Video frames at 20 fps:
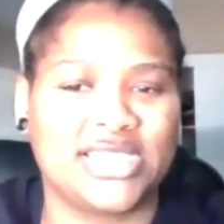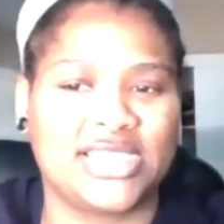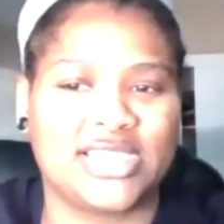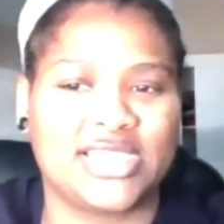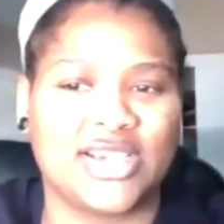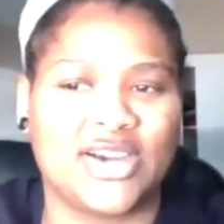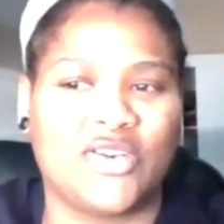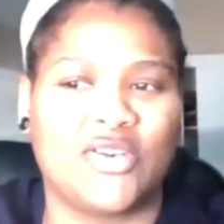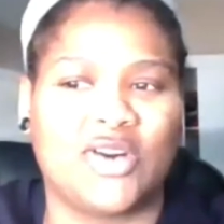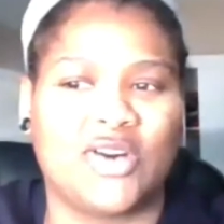
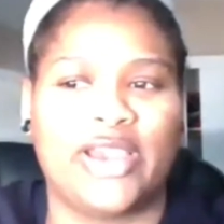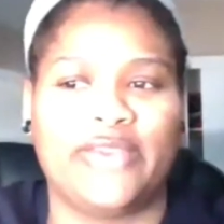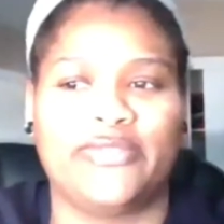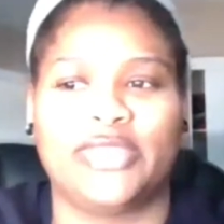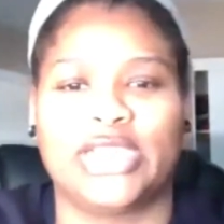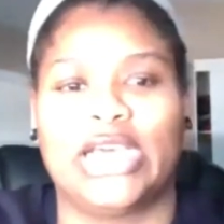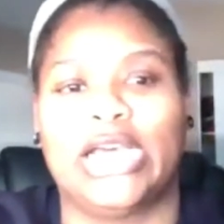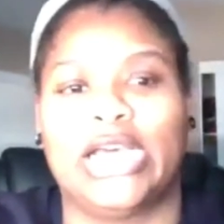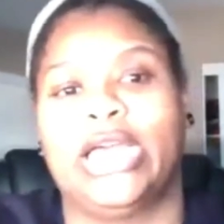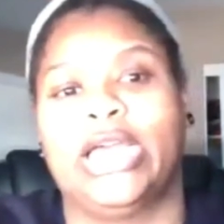So I've
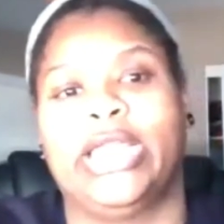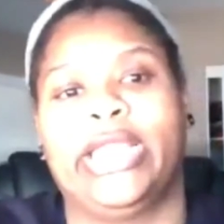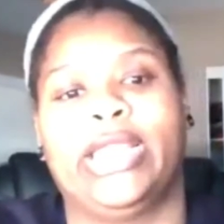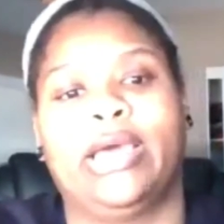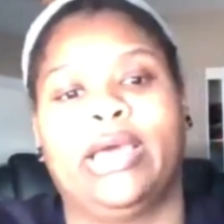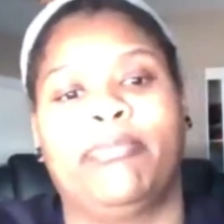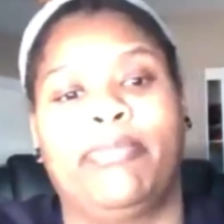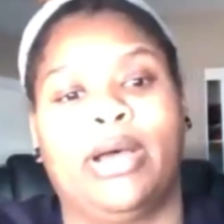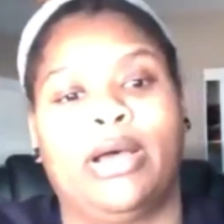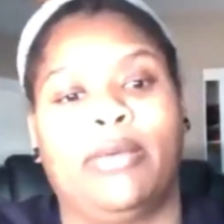
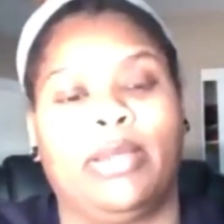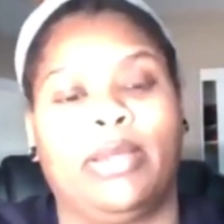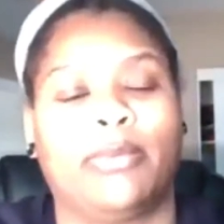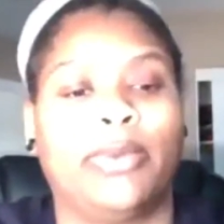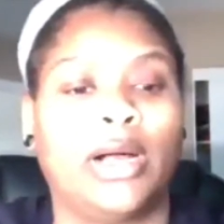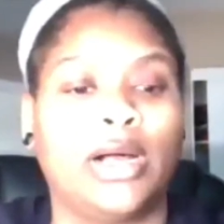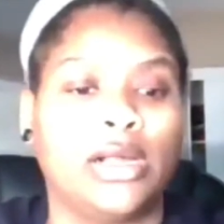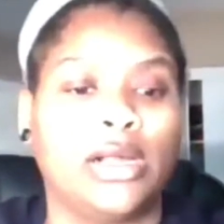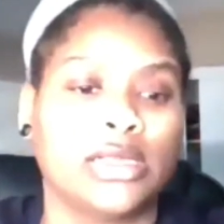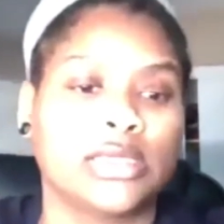done public
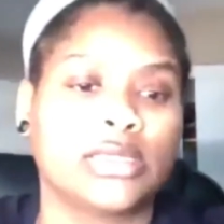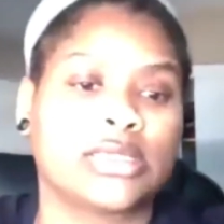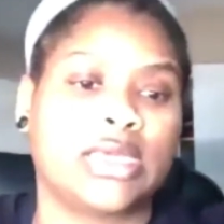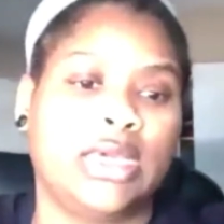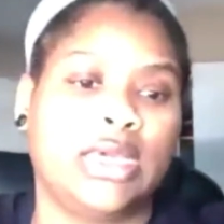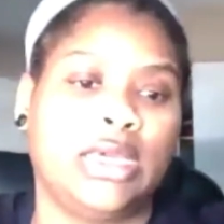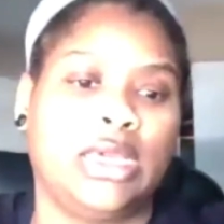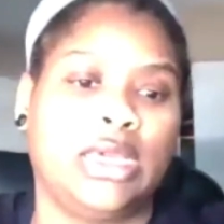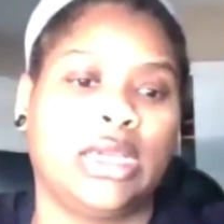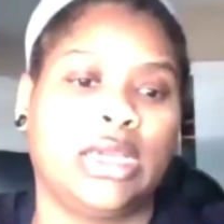
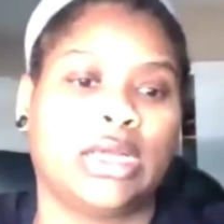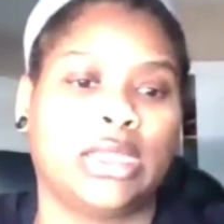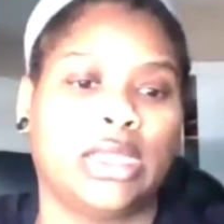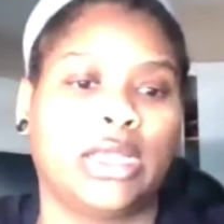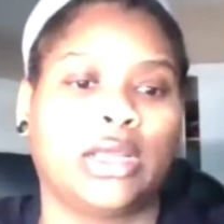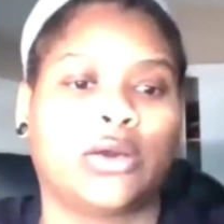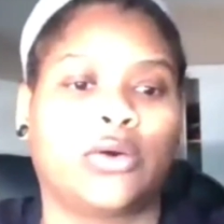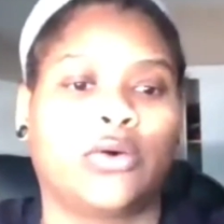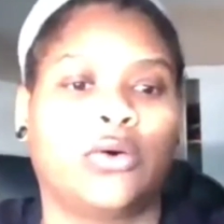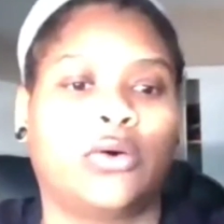policy,
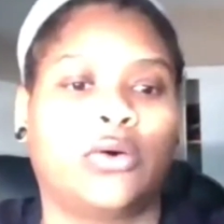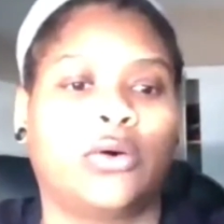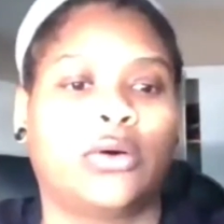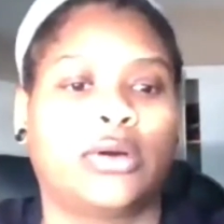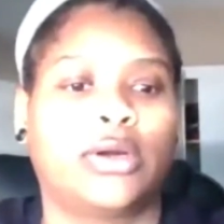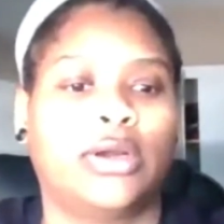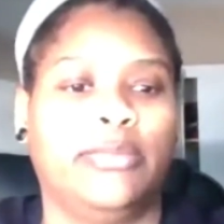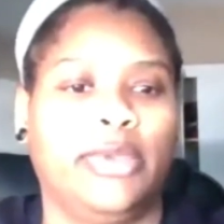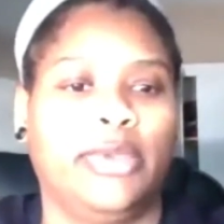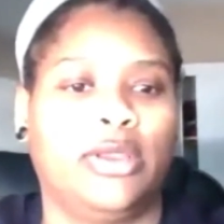clinical,
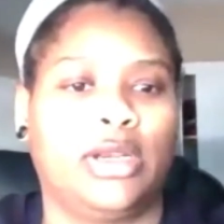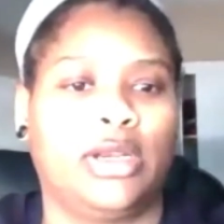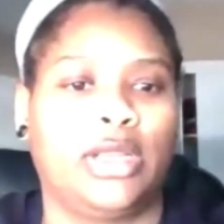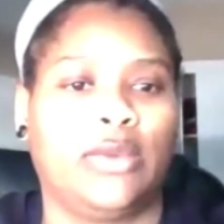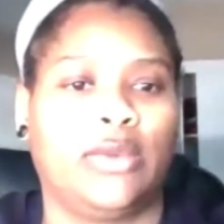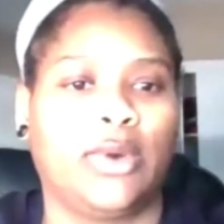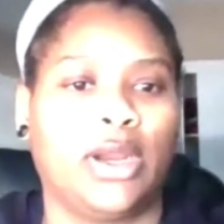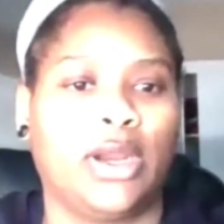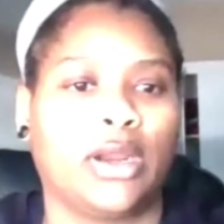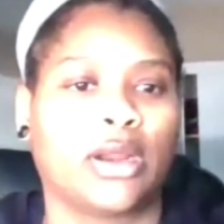community
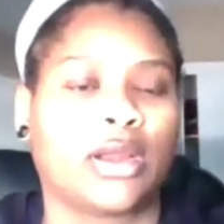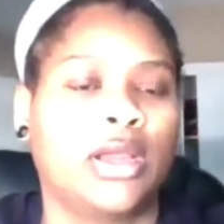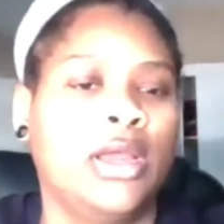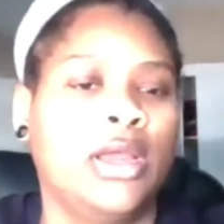work.